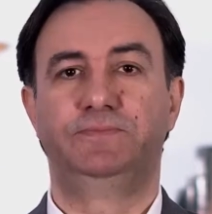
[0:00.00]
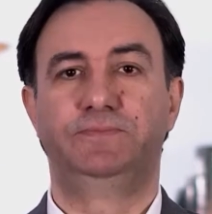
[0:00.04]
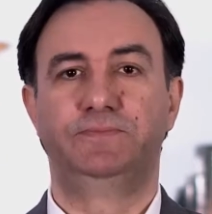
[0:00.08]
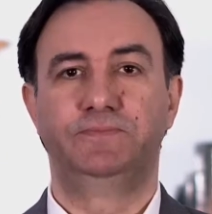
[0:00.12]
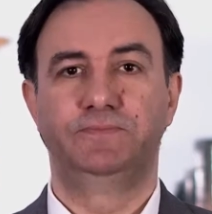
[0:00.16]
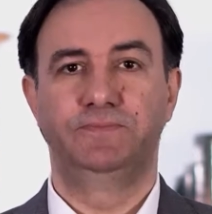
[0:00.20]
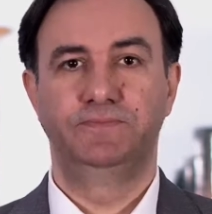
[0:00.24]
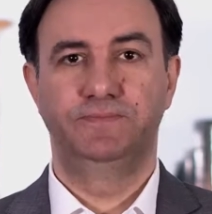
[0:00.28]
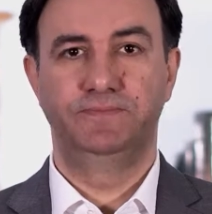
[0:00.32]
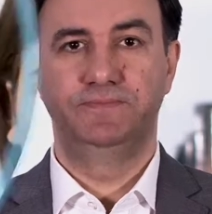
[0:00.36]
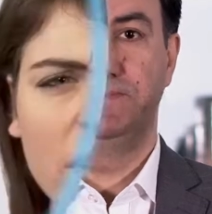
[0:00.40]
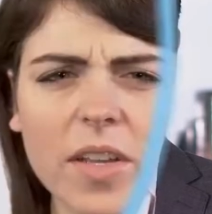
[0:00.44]

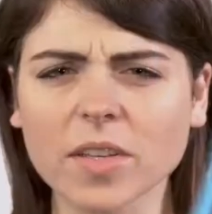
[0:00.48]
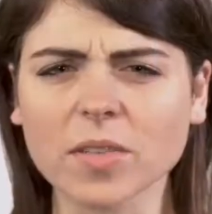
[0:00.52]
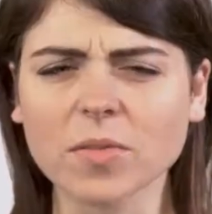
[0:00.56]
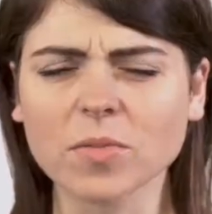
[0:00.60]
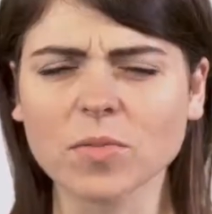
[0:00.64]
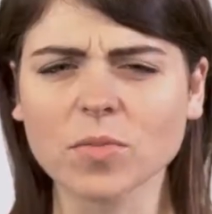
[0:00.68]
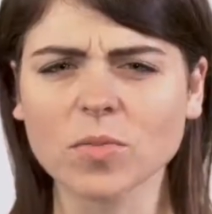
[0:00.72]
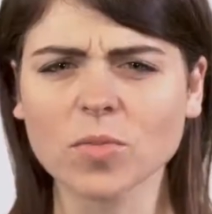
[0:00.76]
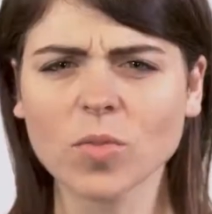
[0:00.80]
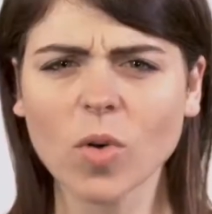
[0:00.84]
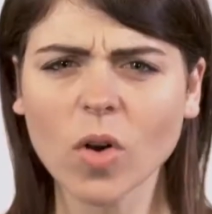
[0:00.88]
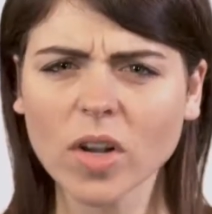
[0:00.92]
Right,
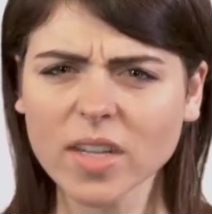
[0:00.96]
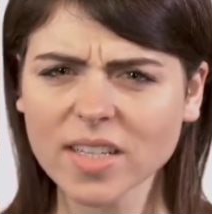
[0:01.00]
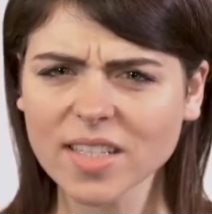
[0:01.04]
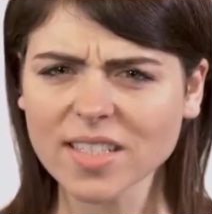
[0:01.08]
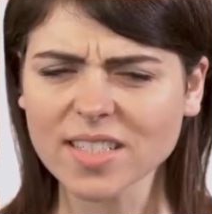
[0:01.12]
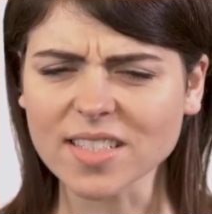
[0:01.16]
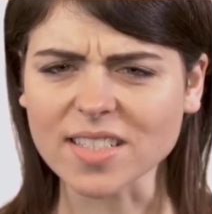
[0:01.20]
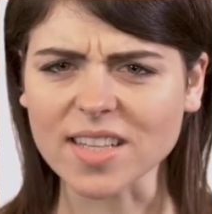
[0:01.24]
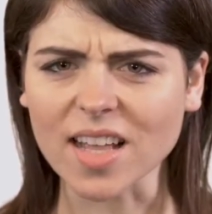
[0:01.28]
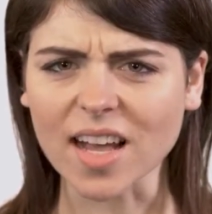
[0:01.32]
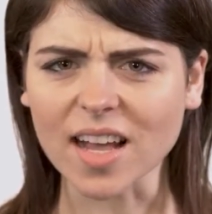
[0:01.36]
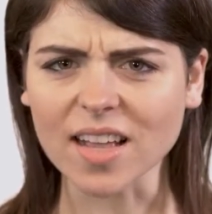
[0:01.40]
why
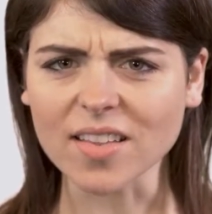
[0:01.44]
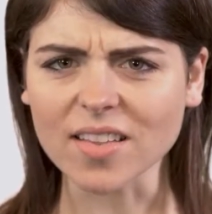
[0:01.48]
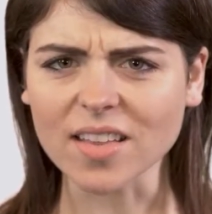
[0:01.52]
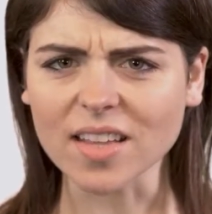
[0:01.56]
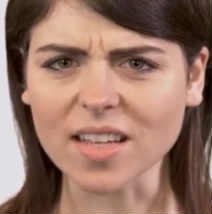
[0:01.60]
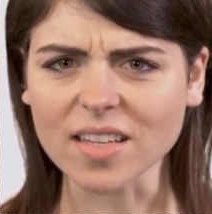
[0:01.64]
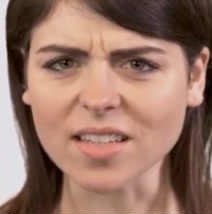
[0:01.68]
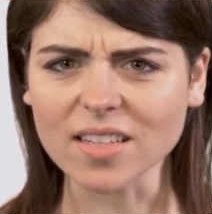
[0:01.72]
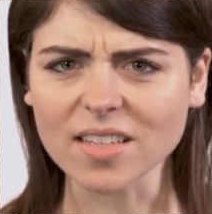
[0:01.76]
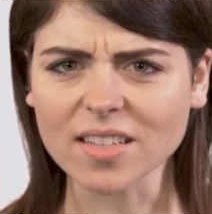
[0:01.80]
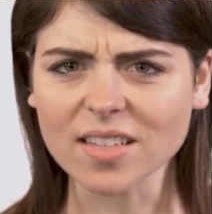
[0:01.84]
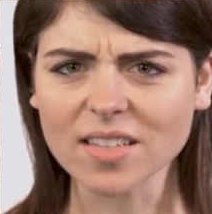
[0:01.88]
is that
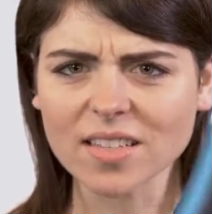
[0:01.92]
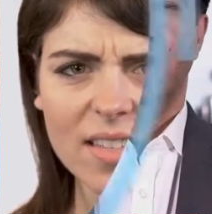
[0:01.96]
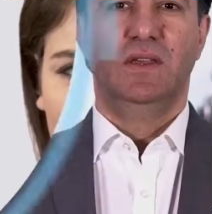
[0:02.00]
then?